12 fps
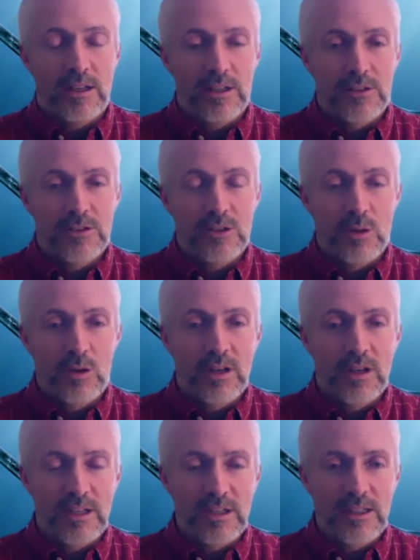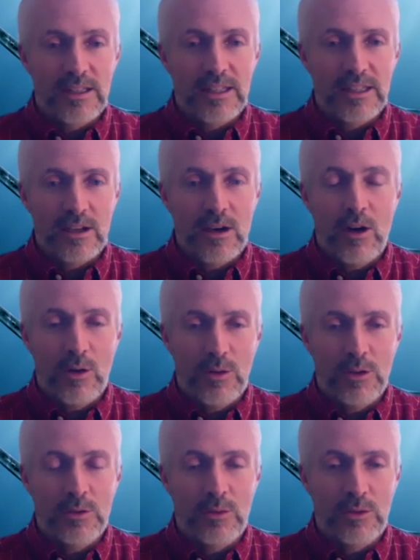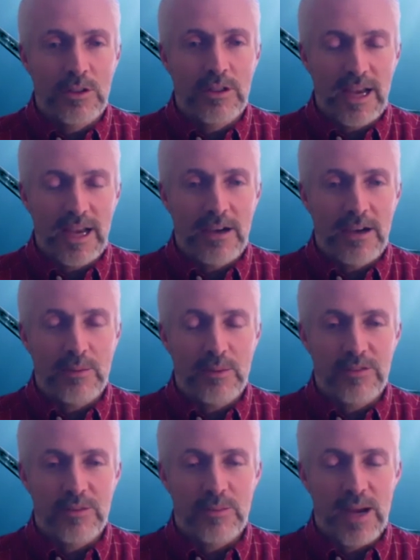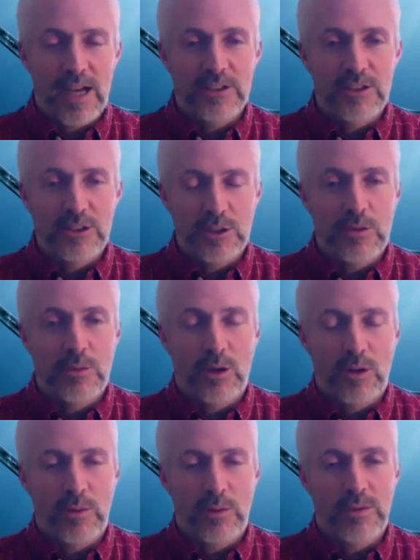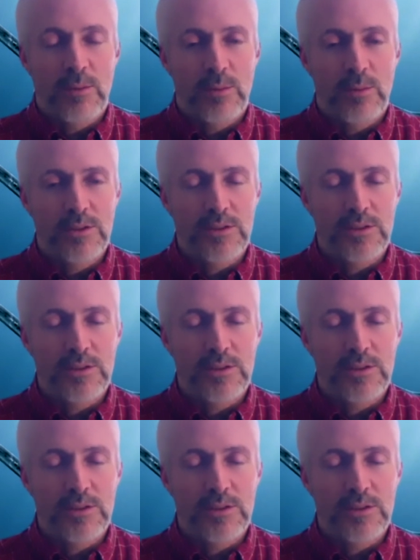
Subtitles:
so clearly, yeah, I would have imagined you would work with that person.